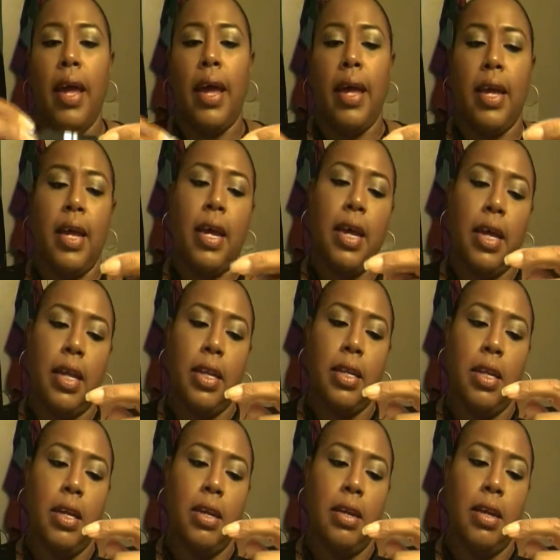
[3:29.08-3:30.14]

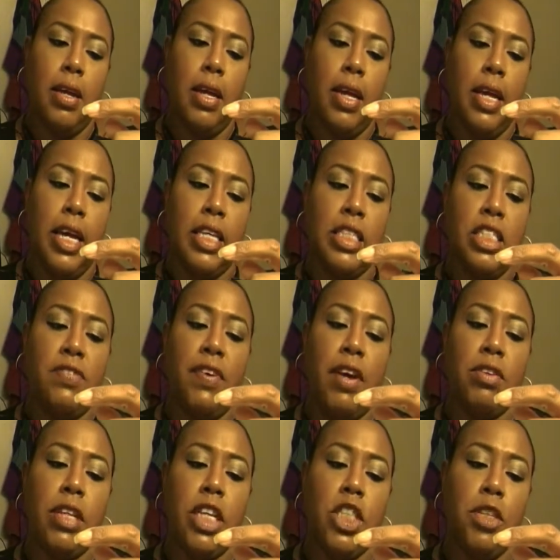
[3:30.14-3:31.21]
And it says
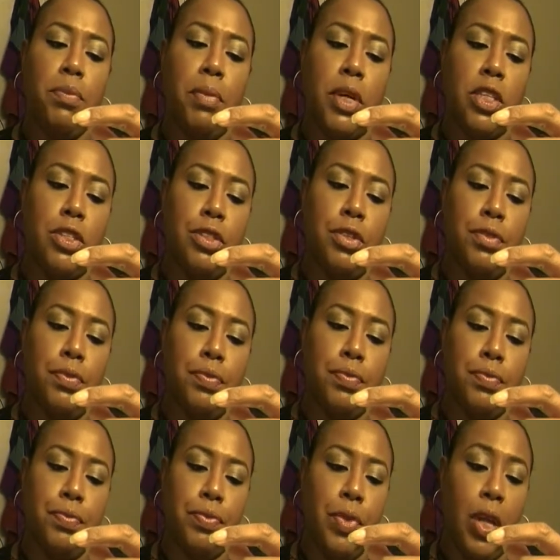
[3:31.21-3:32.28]
Foundation Mixer,
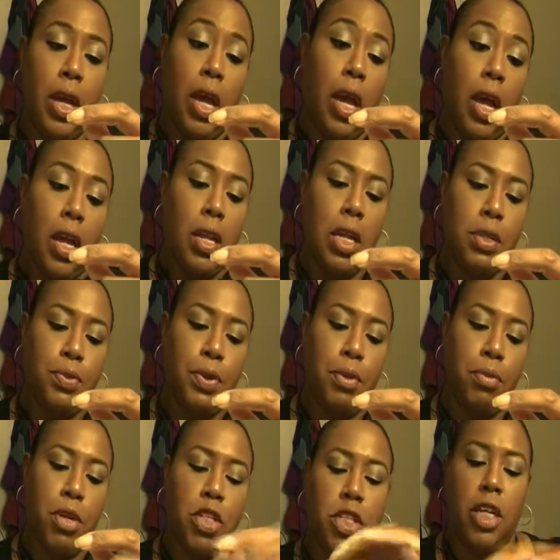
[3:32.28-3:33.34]
and that's pretty
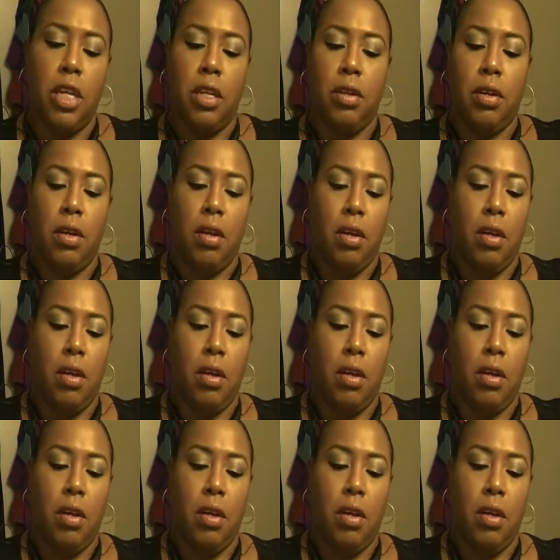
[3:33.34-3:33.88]
much it.